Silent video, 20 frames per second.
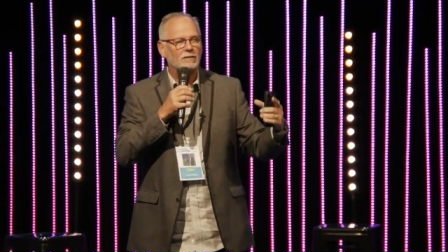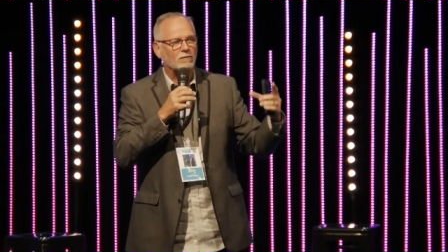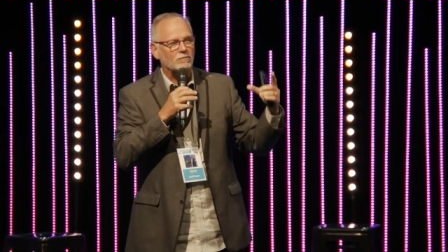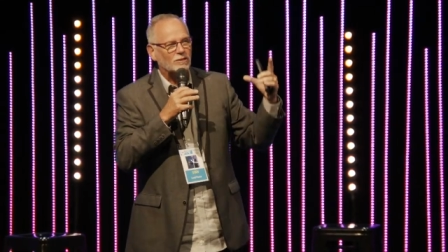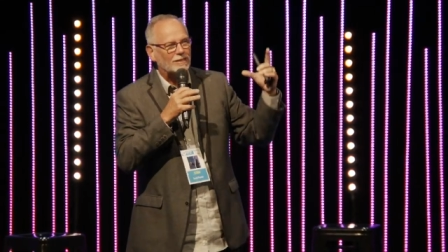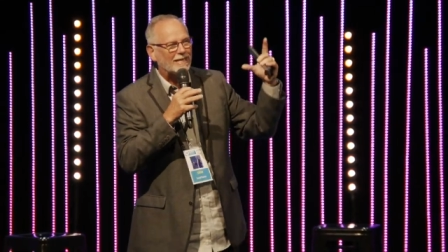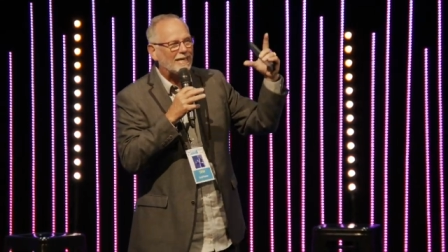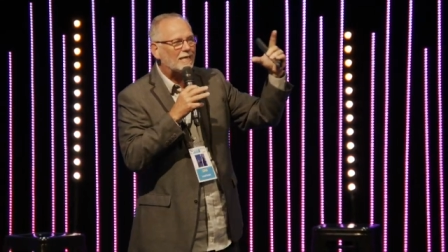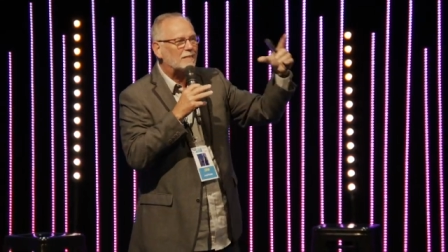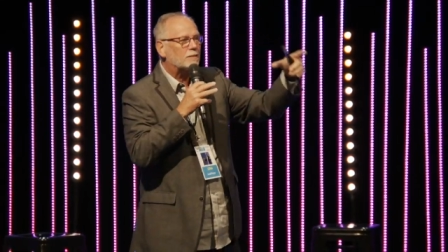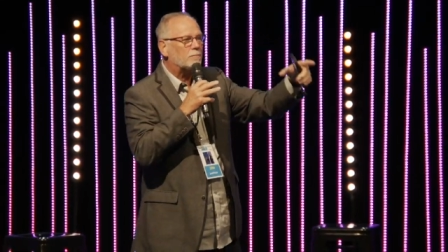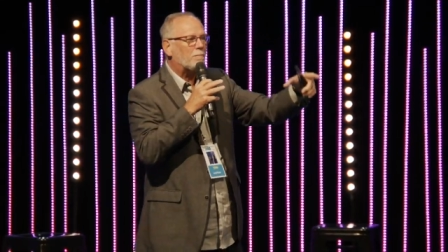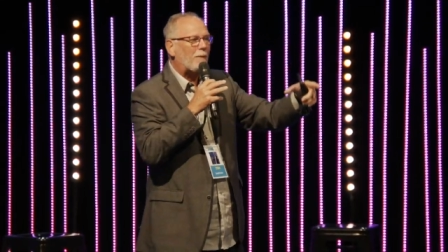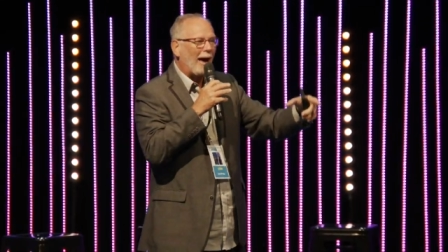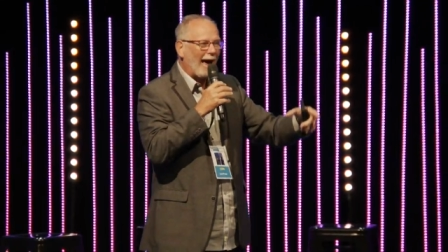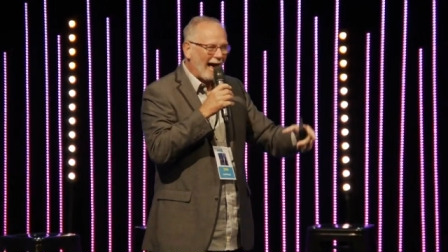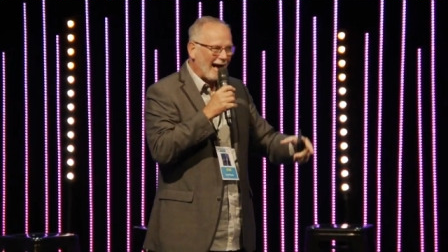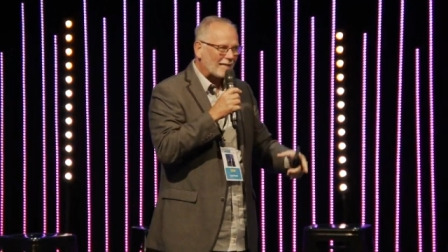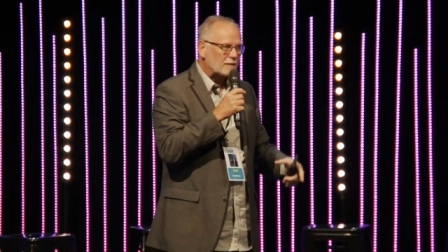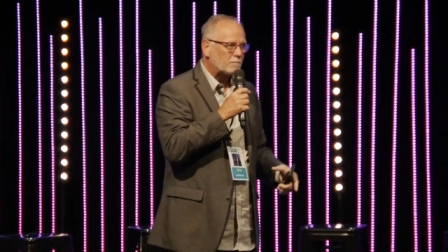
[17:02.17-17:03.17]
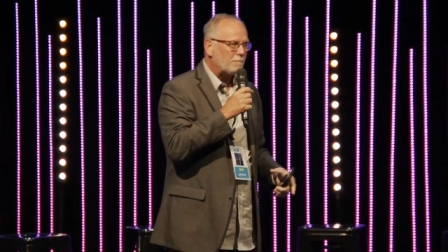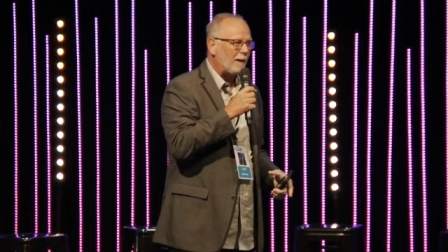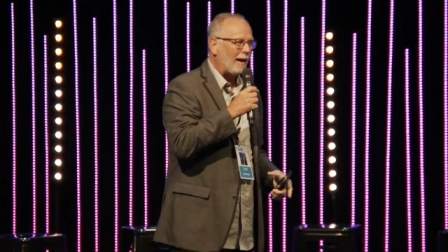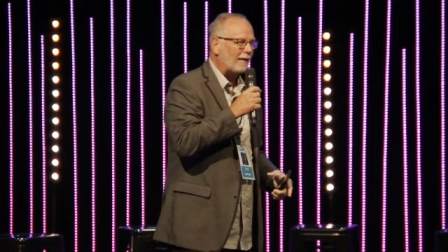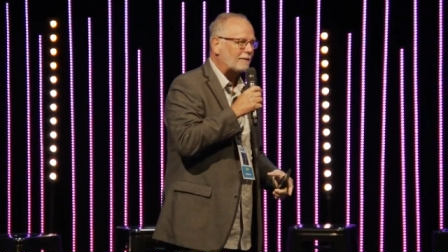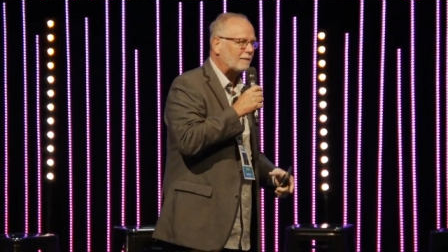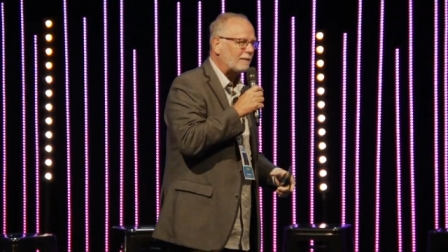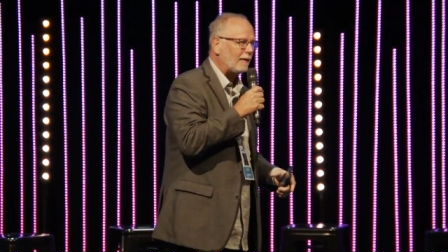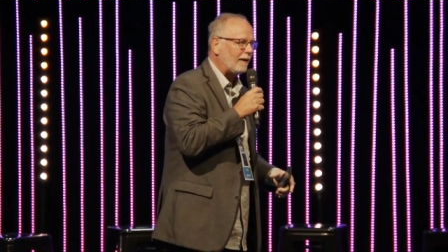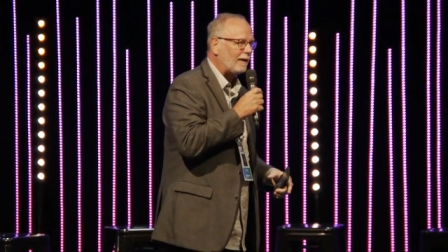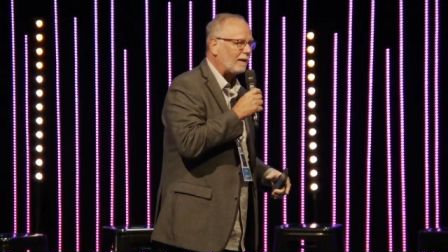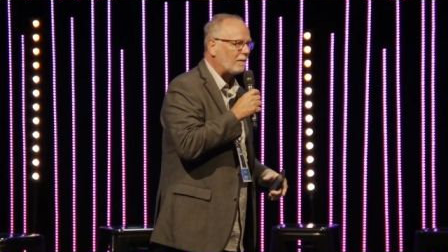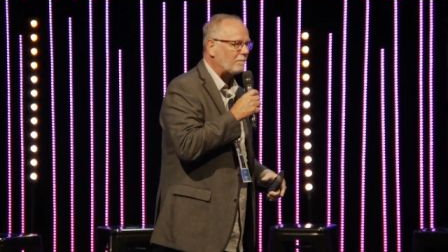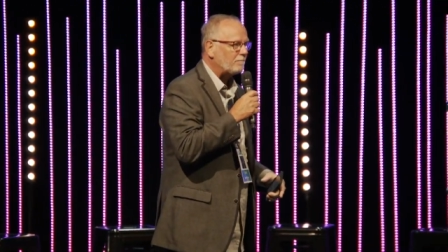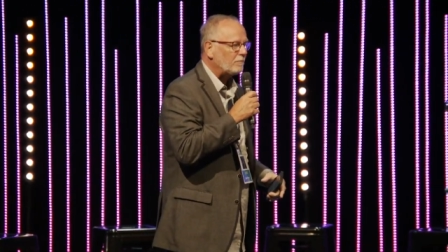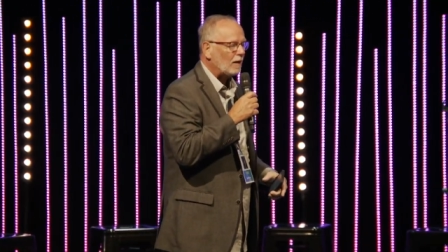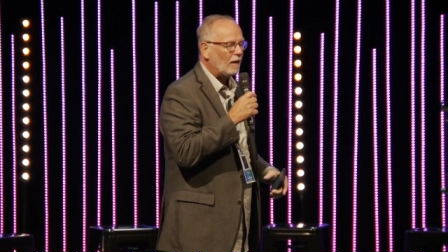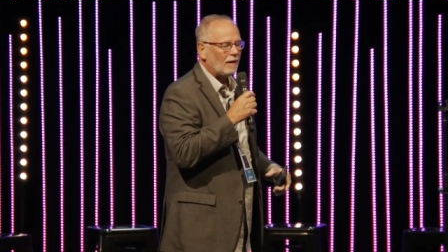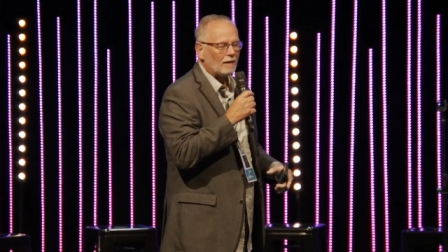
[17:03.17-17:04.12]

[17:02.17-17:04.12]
There's kids' packs back there.